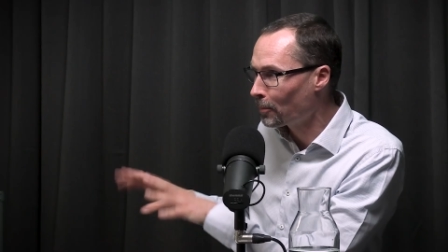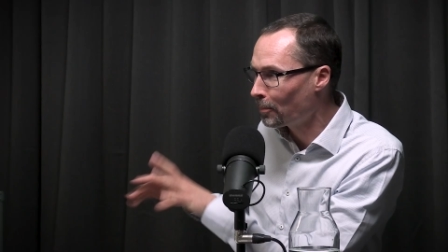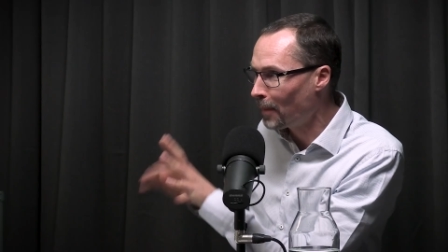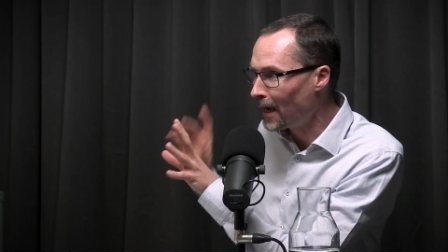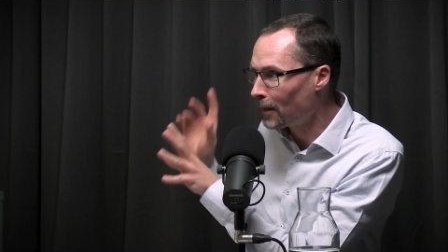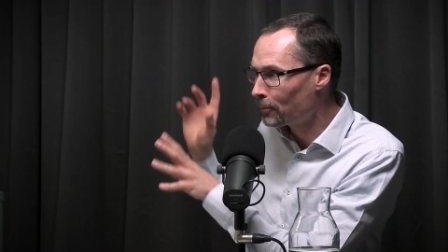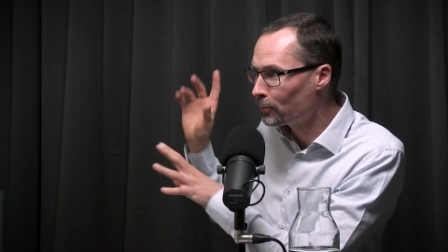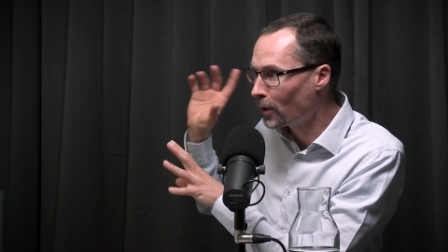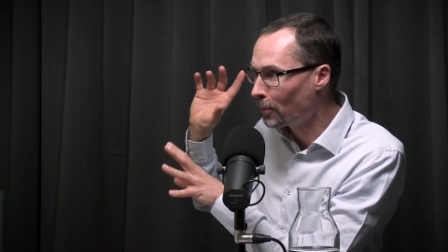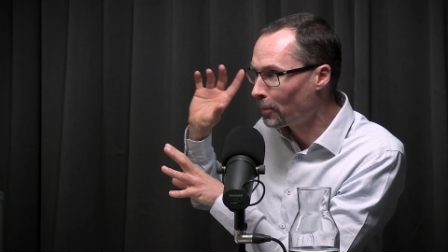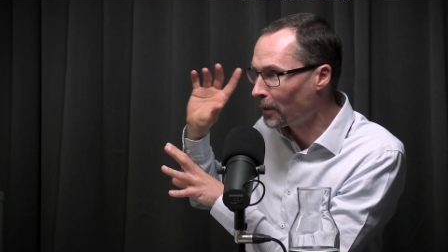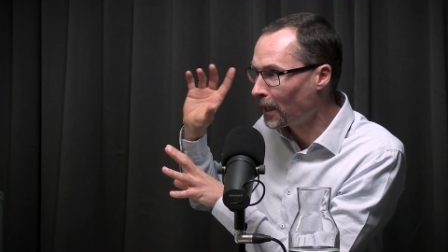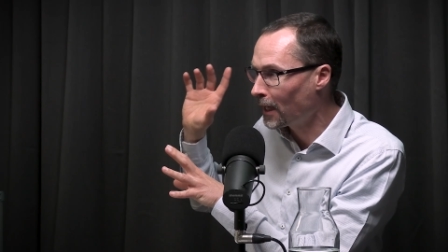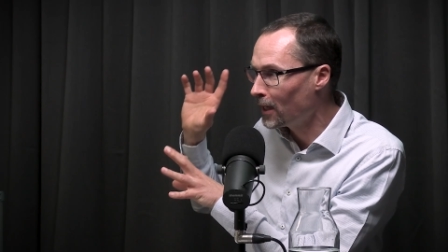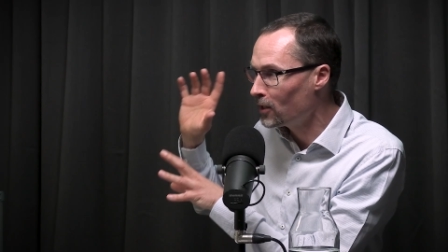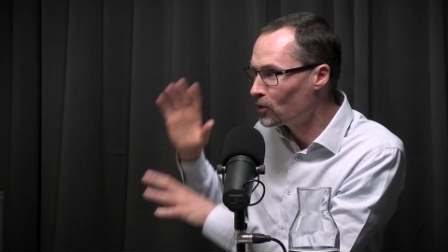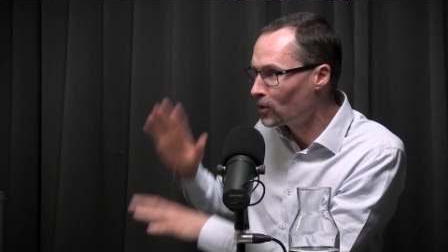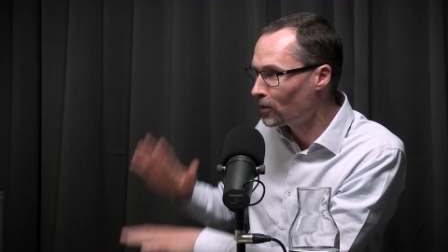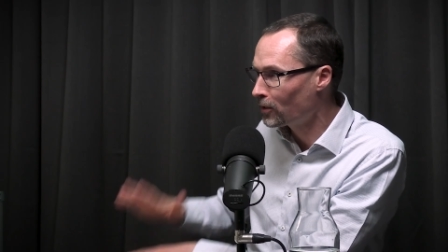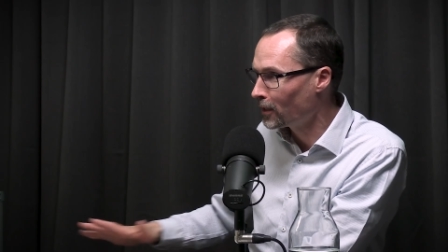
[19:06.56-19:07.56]
the back
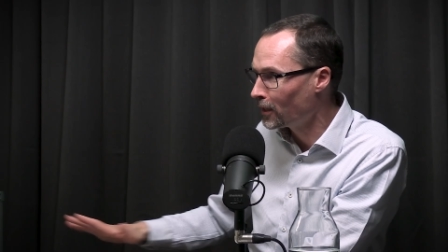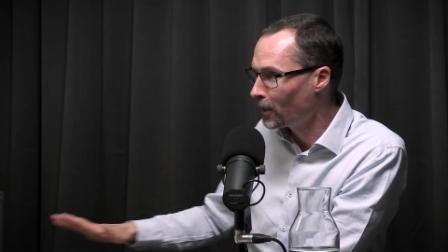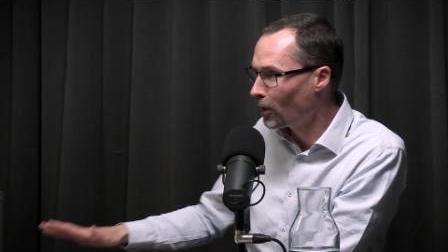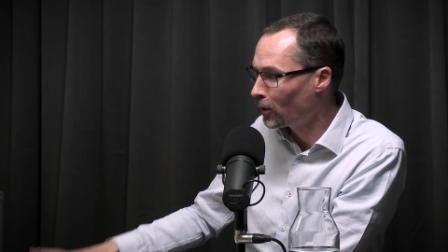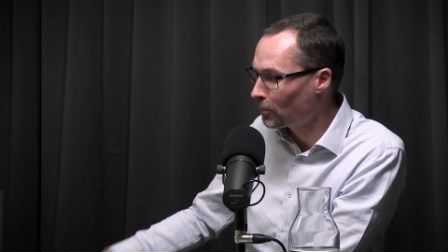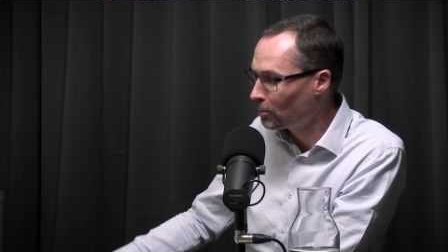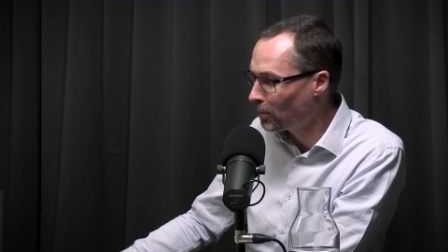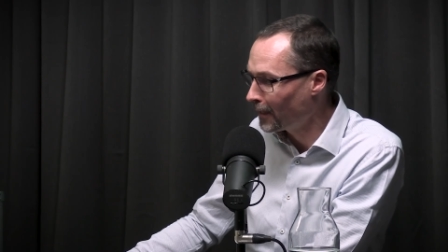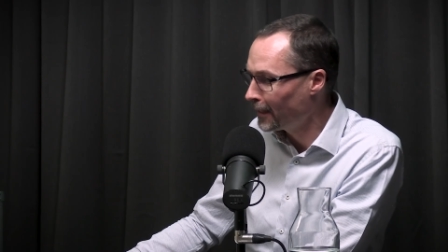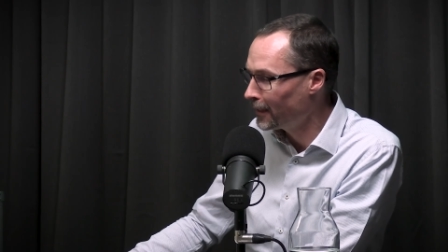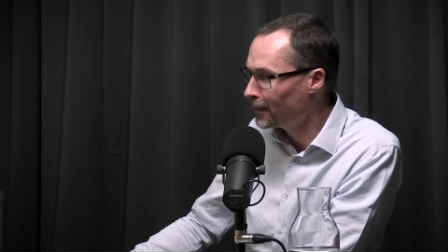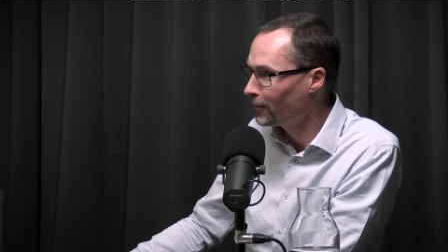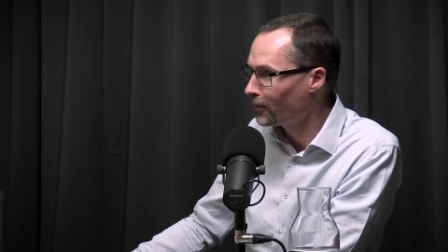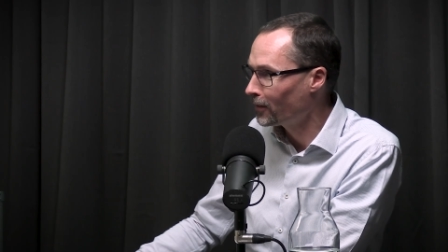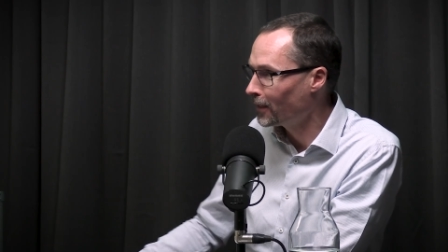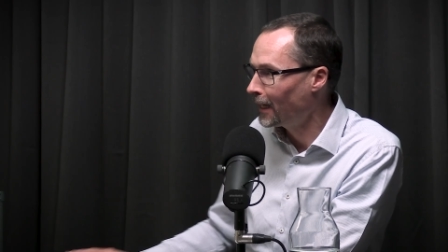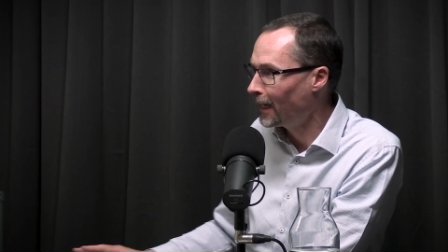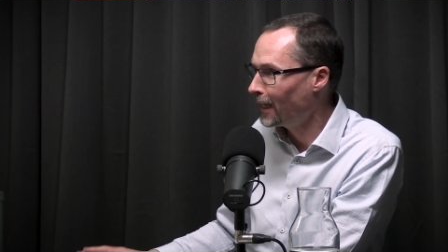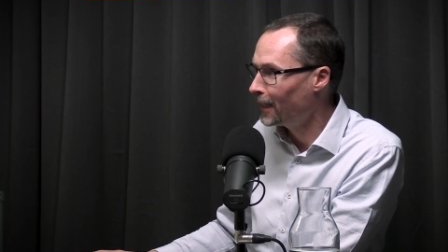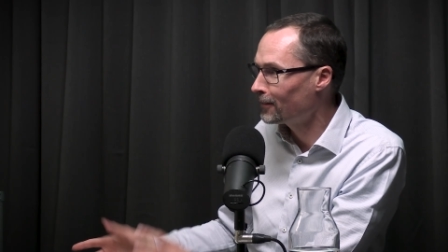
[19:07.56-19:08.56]
propagation, the hot plate
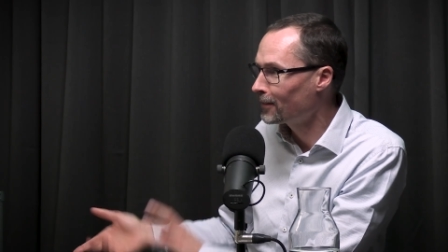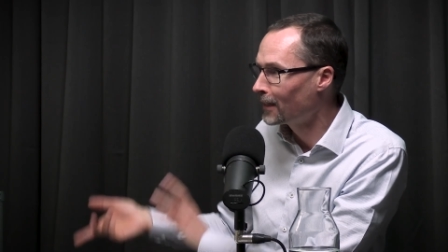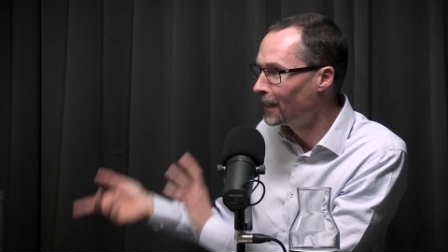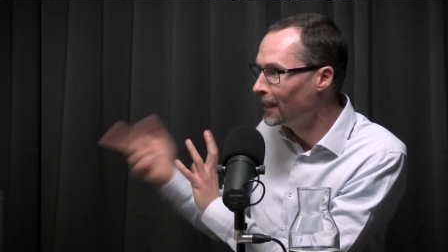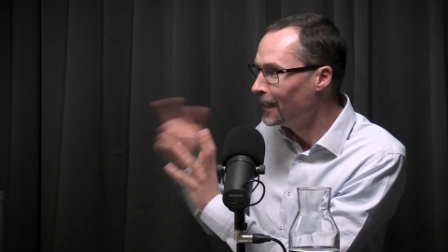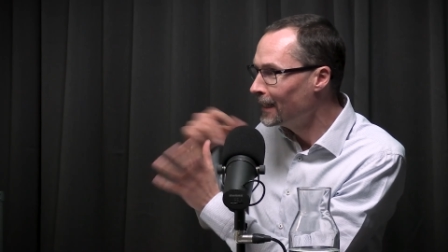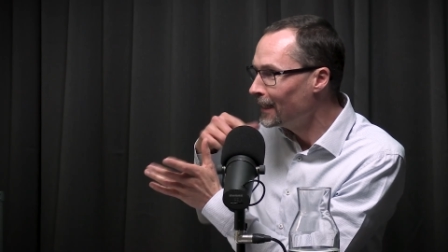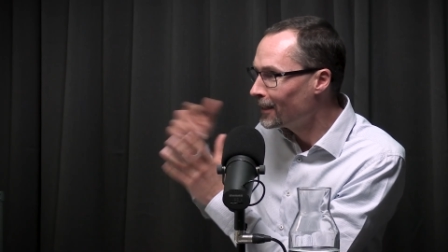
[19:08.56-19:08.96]
on the hand